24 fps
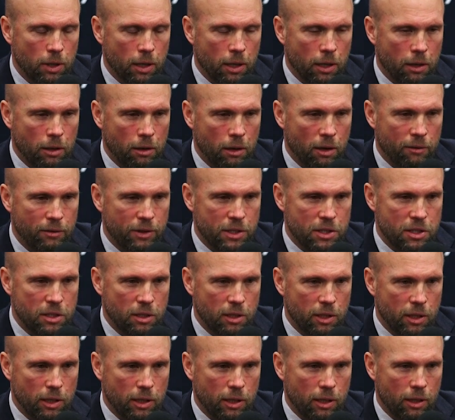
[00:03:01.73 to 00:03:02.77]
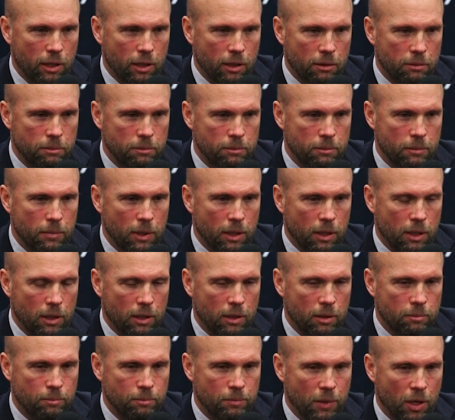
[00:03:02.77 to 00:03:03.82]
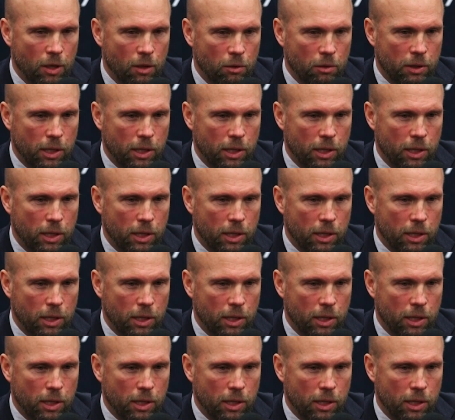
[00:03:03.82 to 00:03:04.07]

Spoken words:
and obviously, you know,